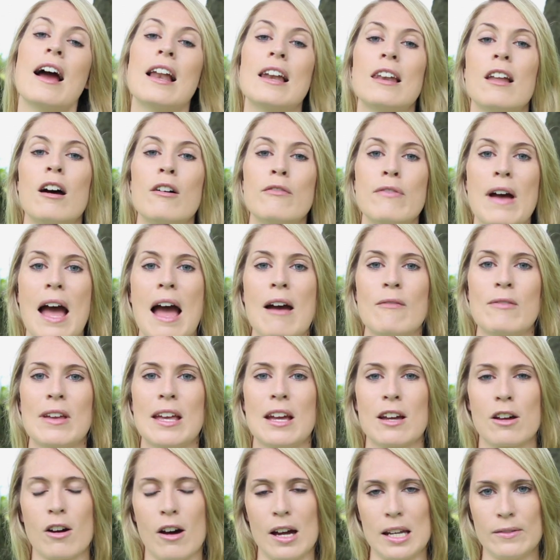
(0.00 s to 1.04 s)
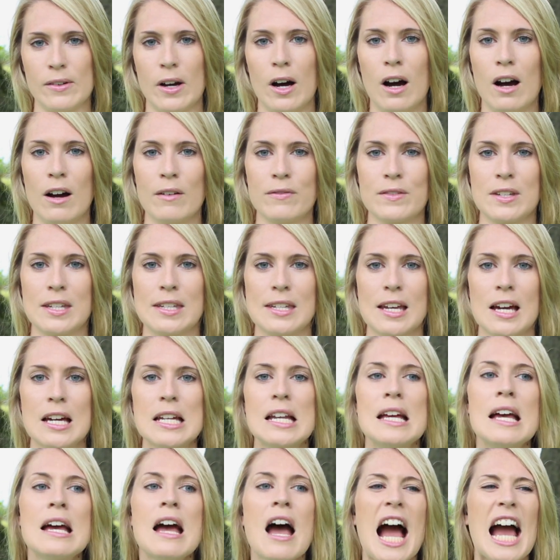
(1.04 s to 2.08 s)
I love having a kind of after
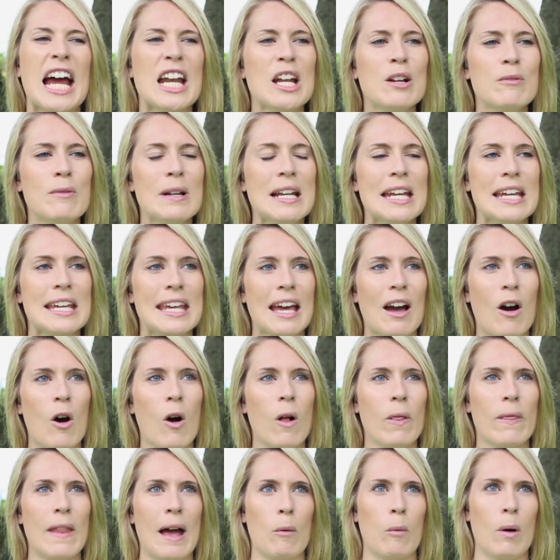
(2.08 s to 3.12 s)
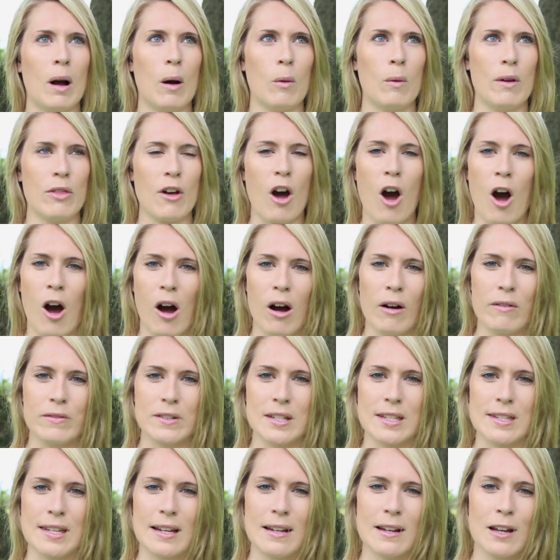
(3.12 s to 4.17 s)
sun. I don't really get on that well with
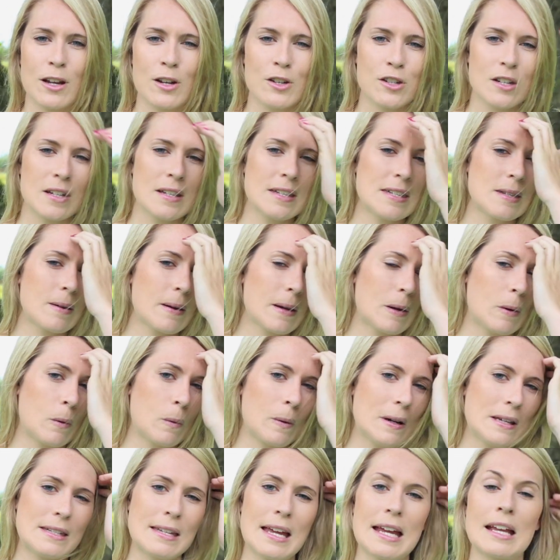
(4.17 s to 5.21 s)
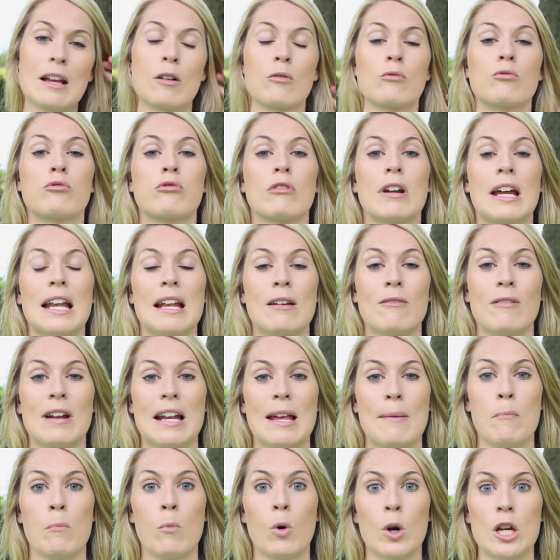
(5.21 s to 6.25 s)
after sun lotion, so I always take a really,
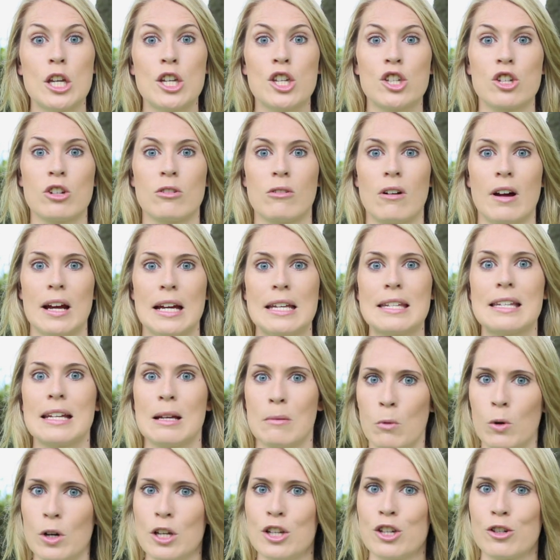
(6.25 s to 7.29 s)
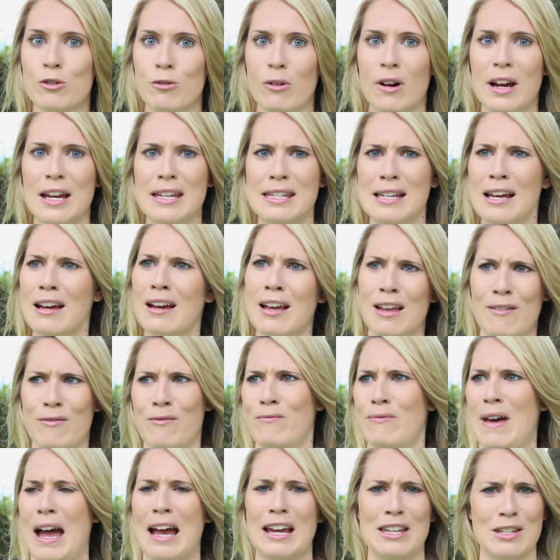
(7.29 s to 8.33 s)
really moisturizer,
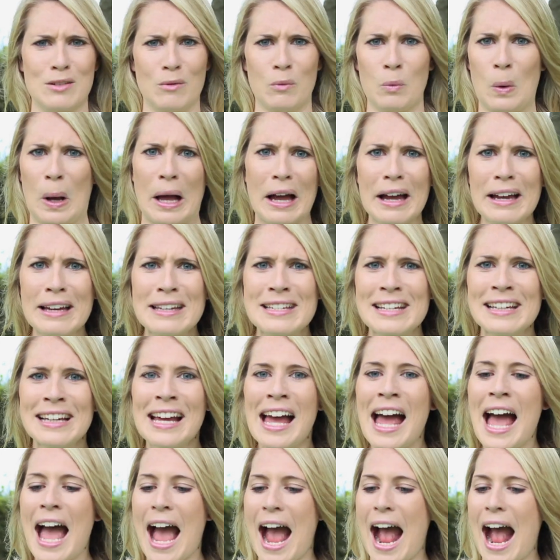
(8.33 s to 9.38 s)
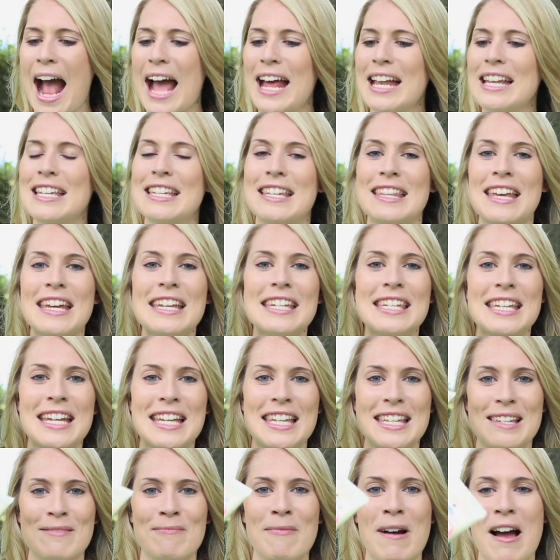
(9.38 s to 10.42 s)
if that is a word. And this
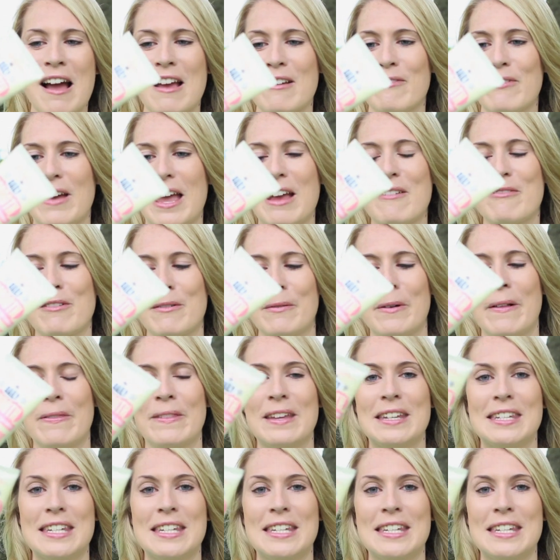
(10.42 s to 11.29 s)
is my favorite one.